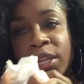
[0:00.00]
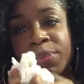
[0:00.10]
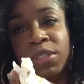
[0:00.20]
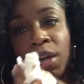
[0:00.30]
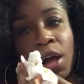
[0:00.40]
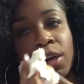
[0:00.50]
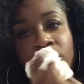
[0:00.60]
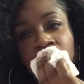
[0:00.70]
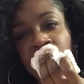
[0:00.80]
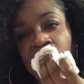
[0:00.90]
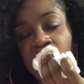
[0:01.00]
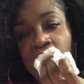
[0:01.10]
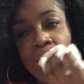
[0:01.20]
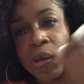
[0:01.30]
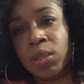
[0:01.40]
Lipstick on.
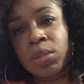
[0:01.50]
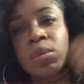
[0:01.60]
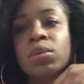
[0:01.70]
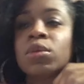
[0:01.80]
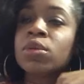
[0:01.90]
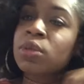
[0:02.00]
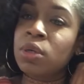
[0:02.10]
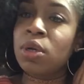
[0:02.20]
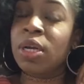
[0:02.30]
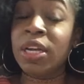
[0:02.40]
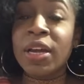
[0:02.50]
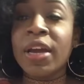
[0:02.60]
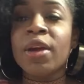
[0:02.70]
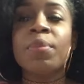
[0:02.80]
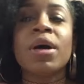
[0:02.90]
Oh, I need a
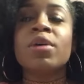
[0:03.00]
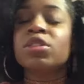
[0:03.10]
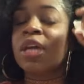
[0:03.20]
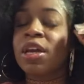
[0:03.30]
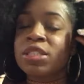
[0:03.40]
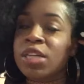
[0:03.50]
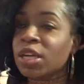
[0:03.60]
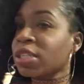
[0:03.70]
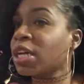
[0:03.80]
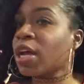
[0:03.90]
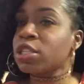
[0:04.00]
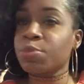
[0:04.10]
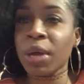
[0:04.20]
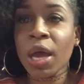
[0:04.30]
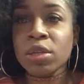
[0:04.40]
hair box, a hair tie so I can tie this
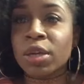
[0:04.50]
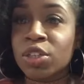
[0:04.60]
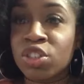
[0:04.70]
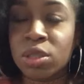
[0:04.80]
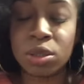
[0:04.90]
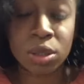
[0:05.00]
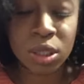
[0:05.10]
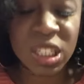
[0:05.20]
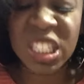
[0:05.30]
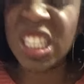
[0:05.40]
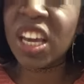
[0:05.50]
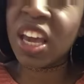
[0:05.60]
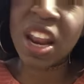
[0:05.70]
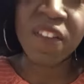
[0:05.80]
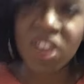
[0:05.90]
back so I can just dig
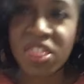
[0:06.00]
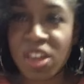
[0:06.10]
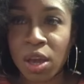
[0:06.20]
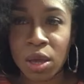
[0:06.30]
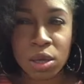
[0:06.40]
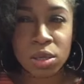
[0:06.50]
in everything.